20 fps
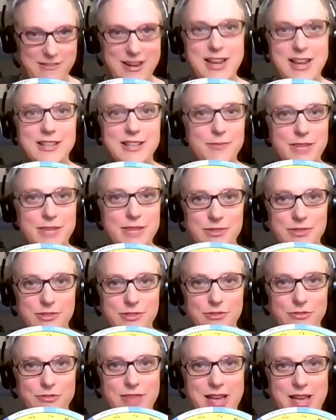I sometimes
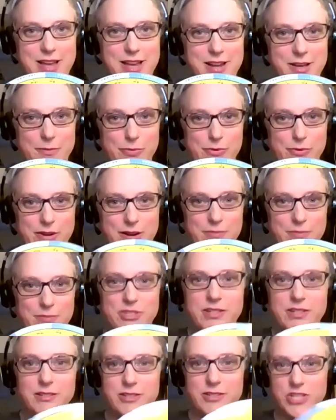screw that up where I'm
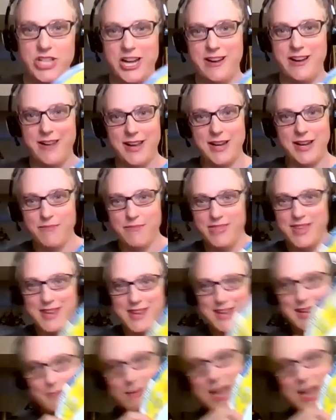still sharing and I'm
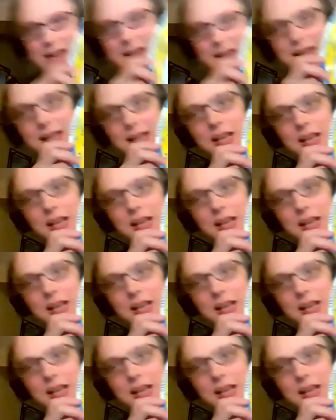thinking I'm not.